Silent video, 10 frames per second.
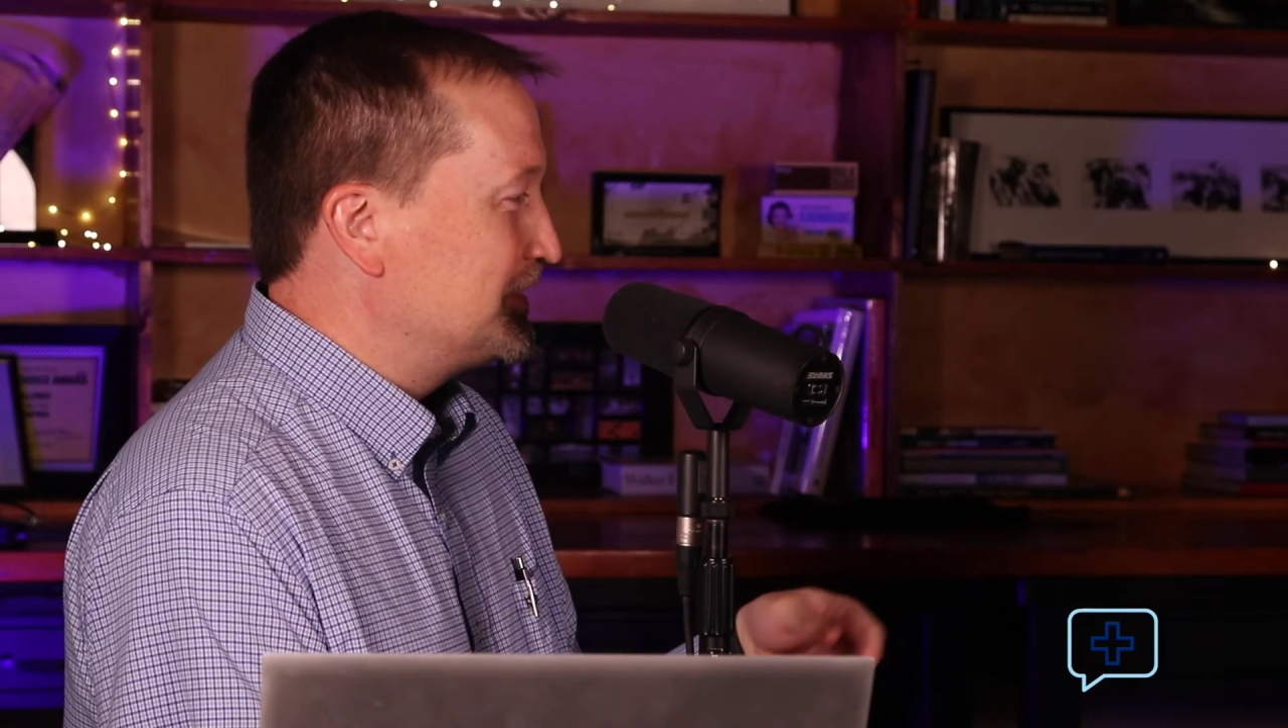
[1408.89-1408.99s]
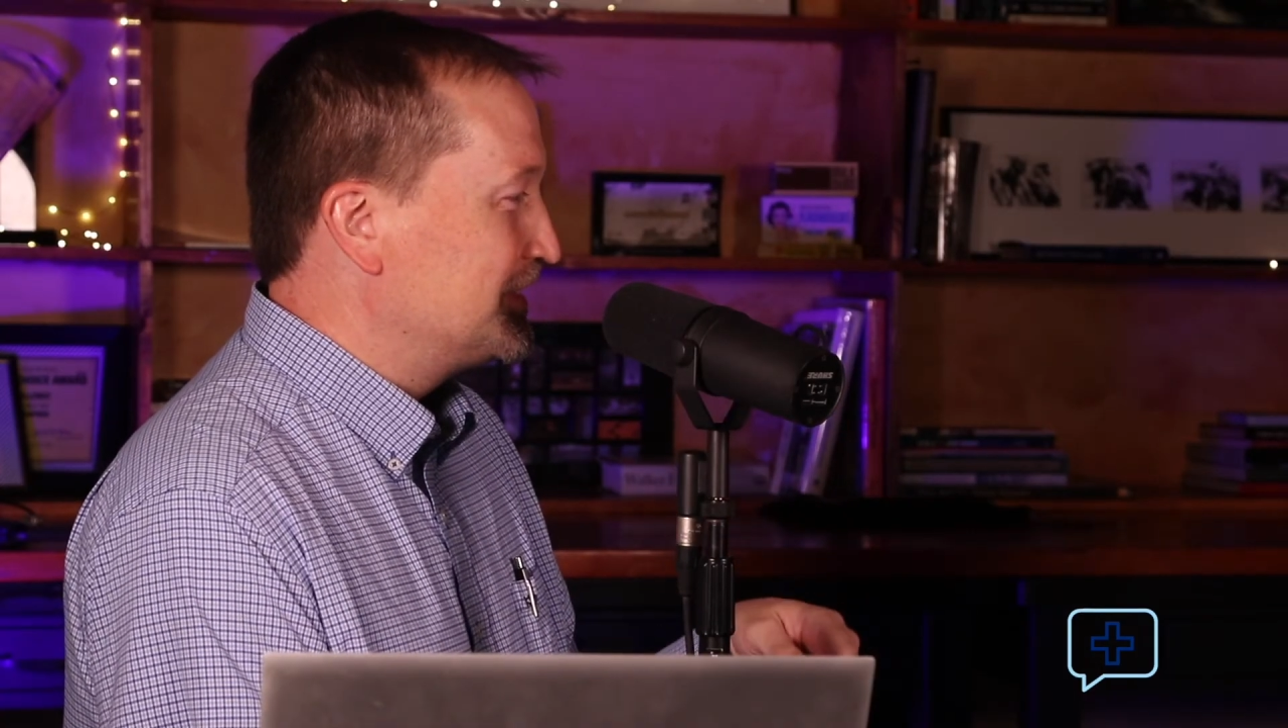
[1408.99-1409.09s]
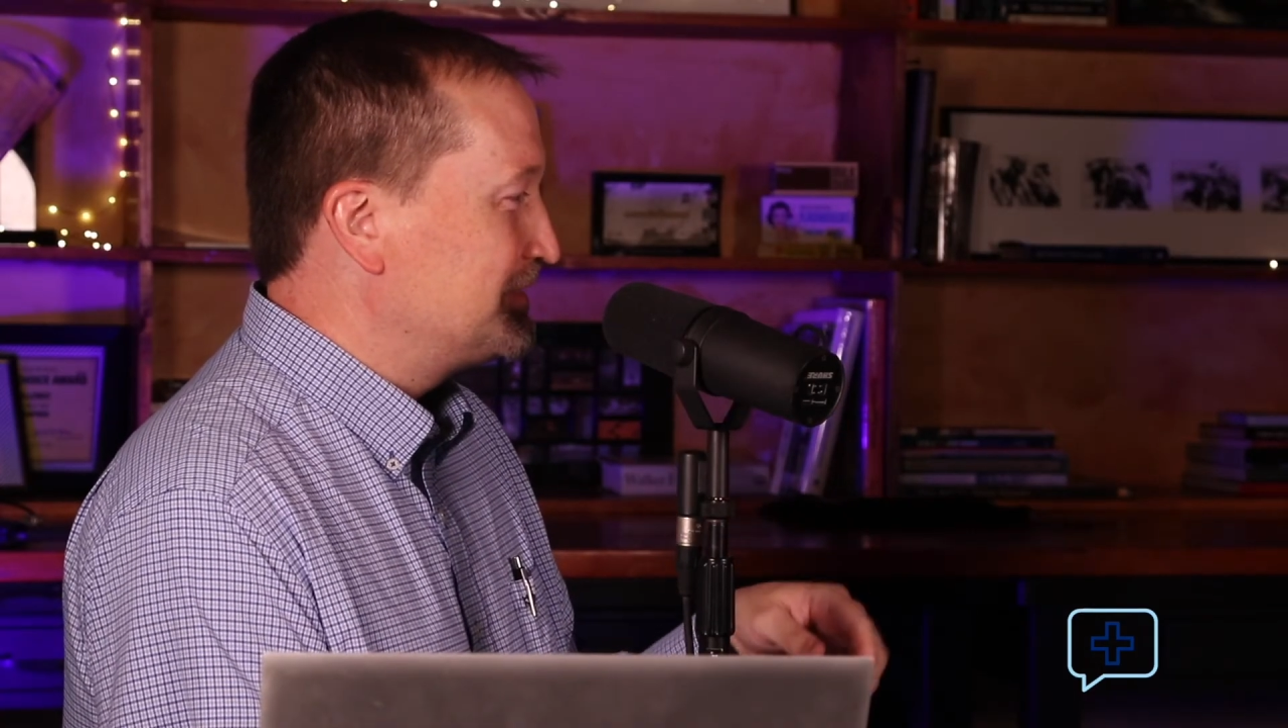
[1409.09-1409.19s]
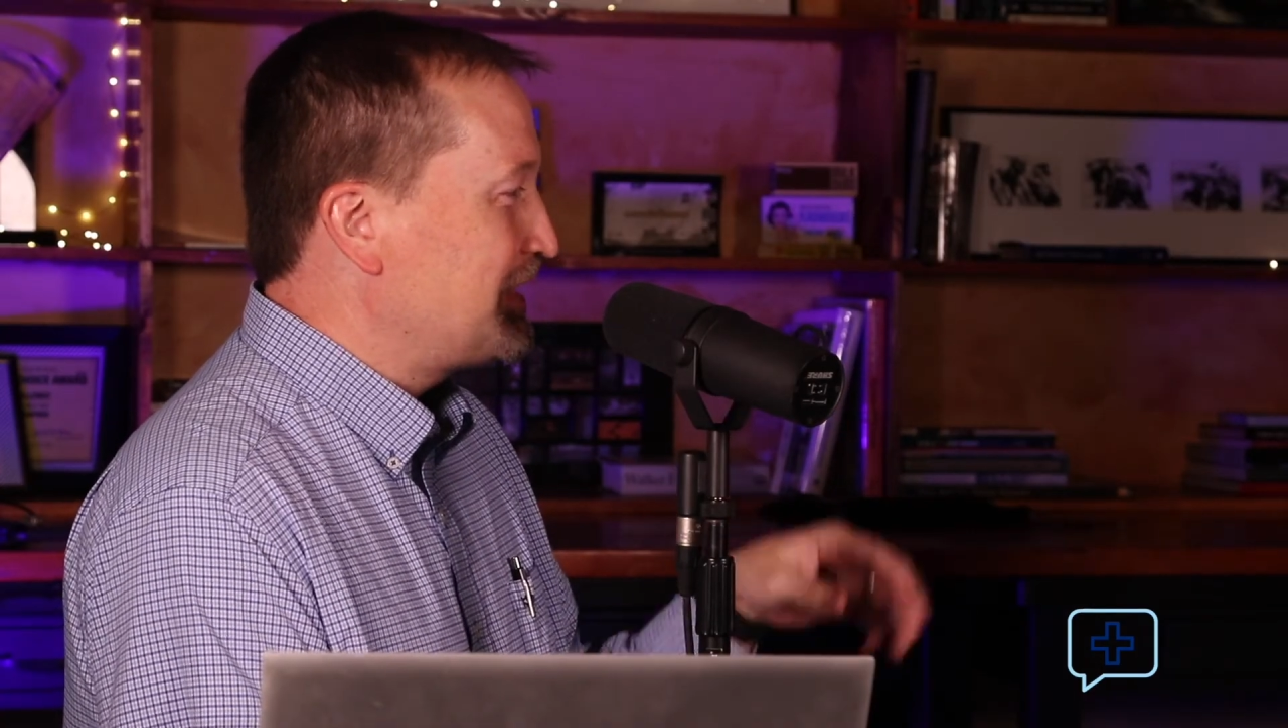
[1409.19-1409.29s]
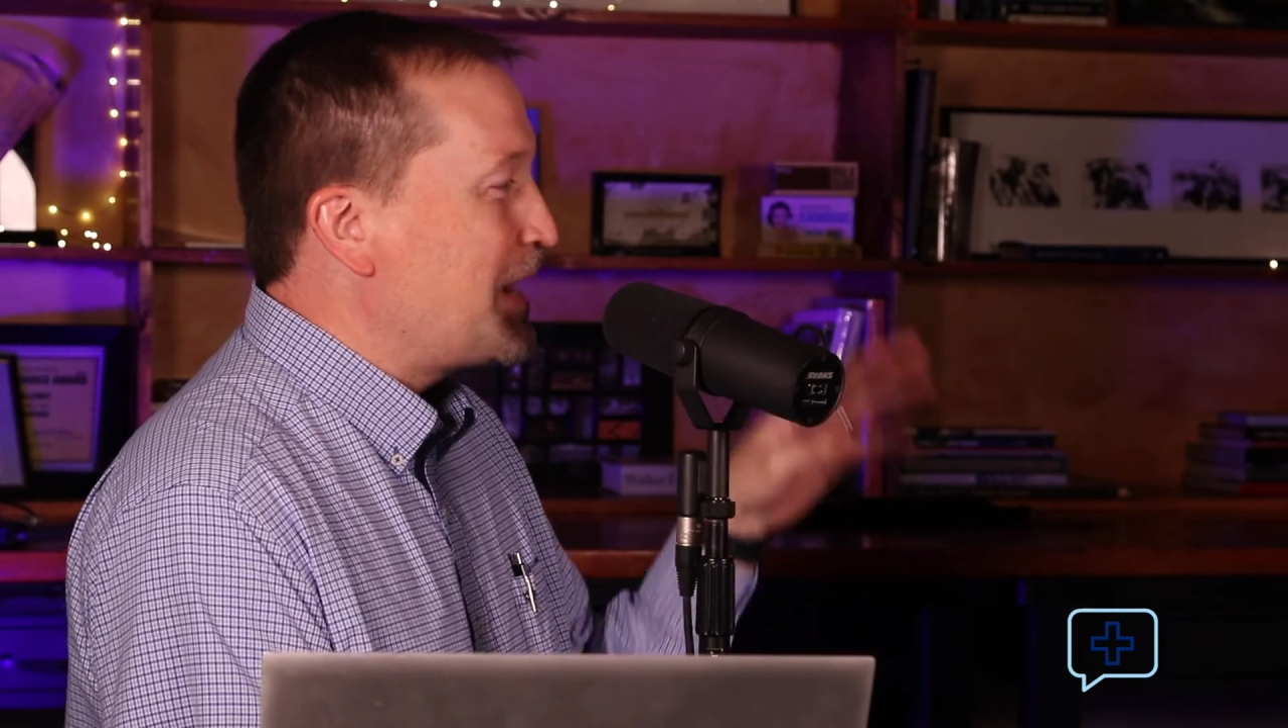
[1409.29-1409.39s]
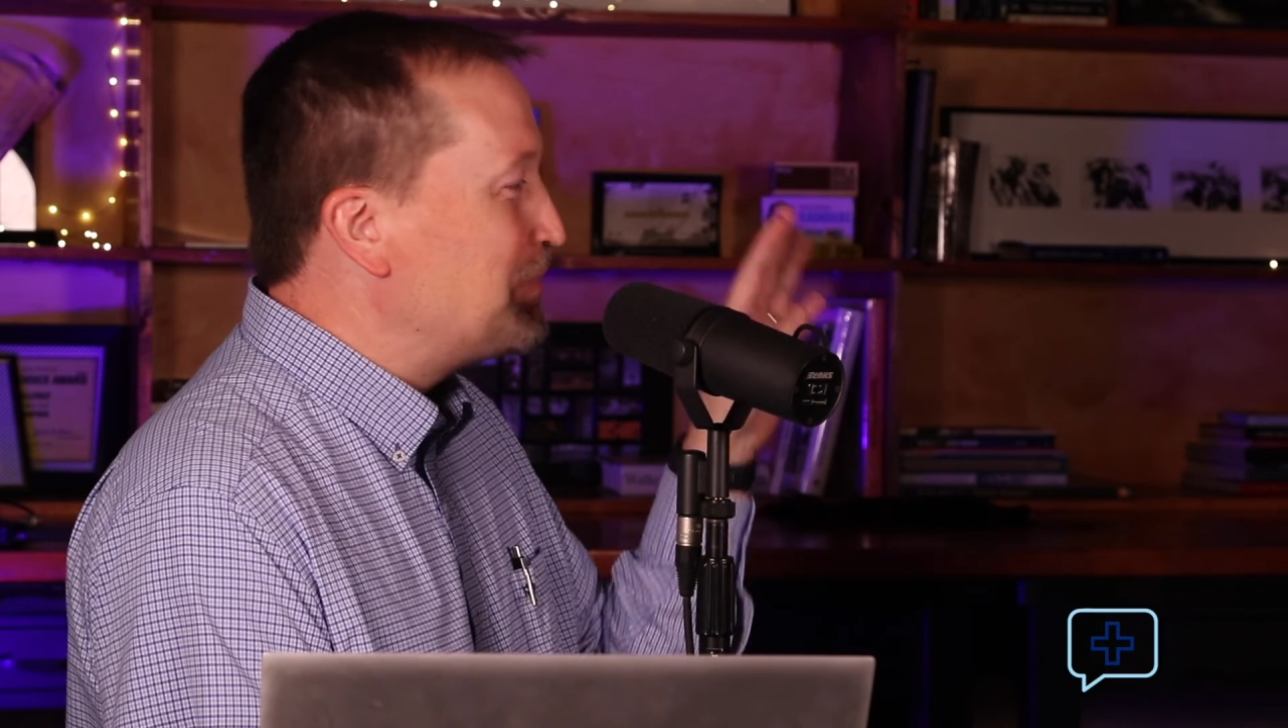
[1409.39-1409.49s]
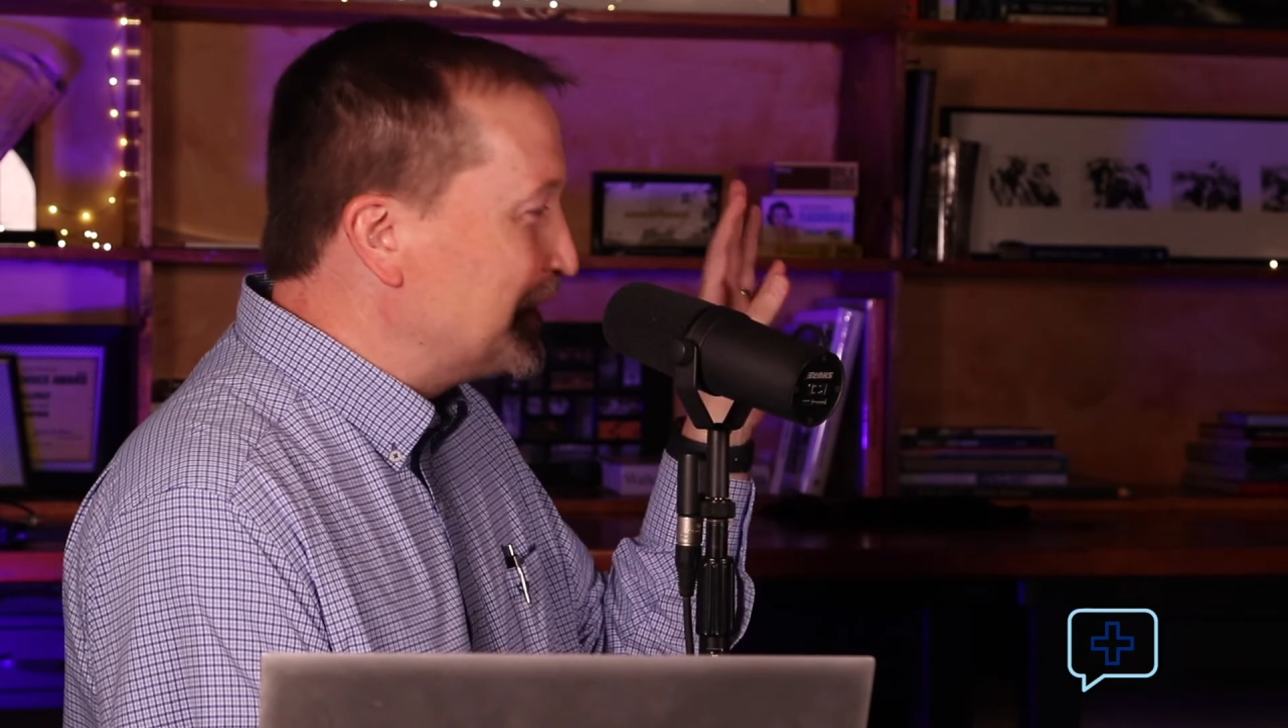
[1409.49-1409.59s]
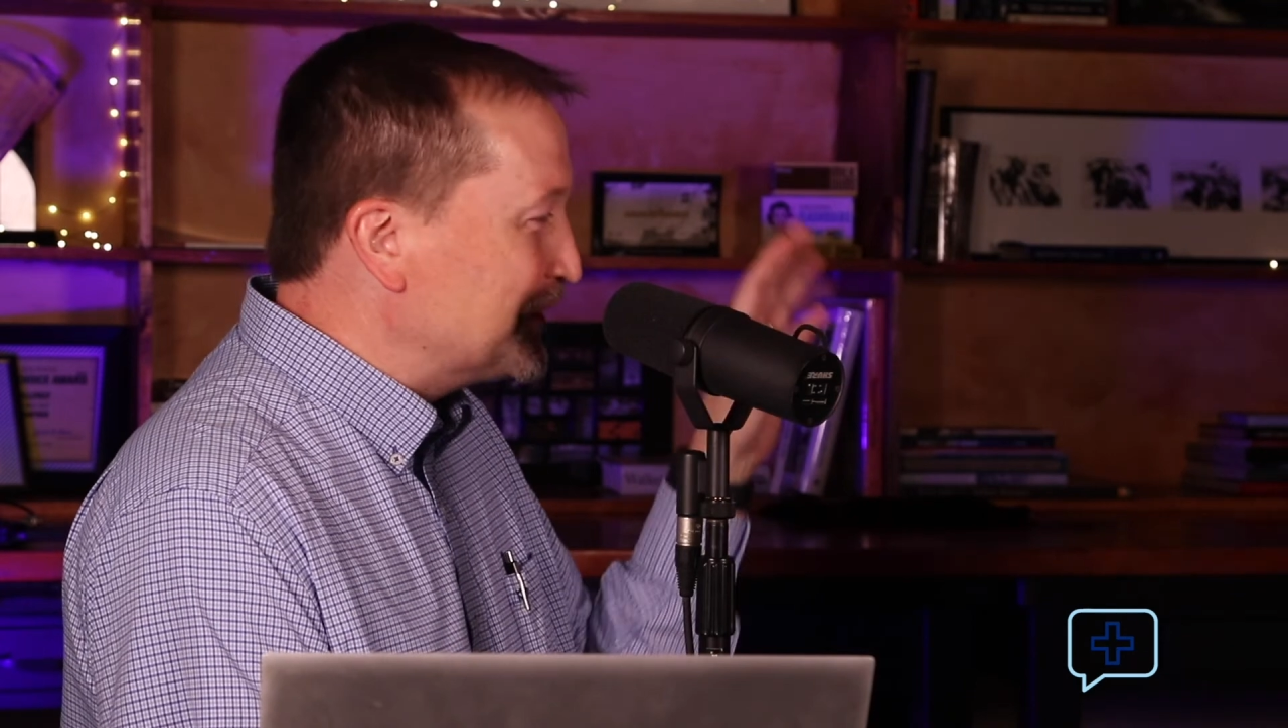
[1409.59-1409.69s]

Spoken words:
the happy